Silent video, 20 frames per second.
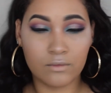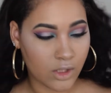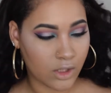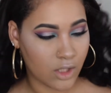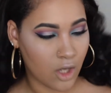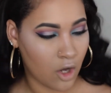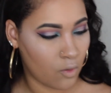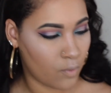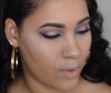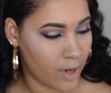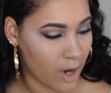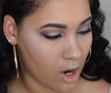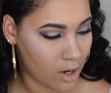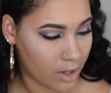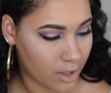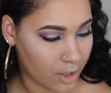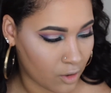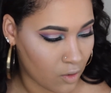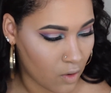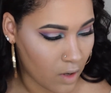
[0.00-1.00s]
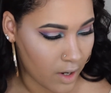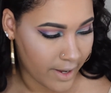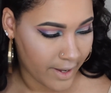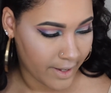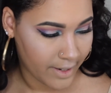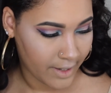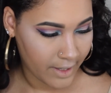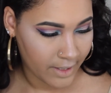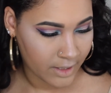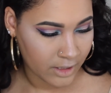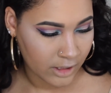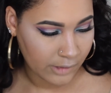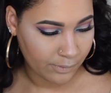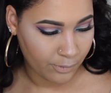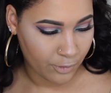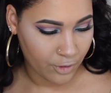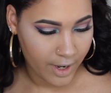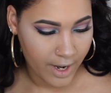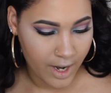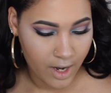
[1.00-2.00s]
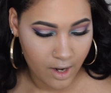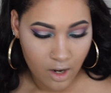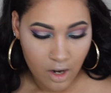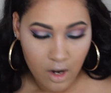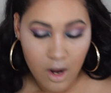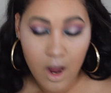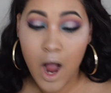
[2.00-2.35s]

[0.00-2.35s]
So we are gonna go ahead and spray